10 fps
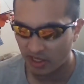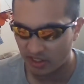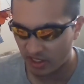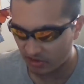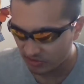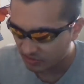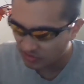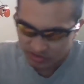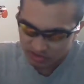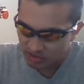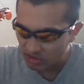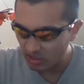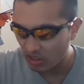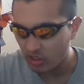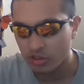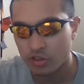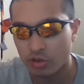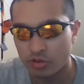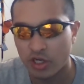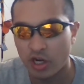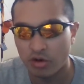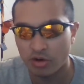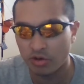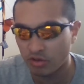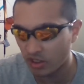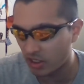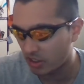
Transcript: And then Jotaro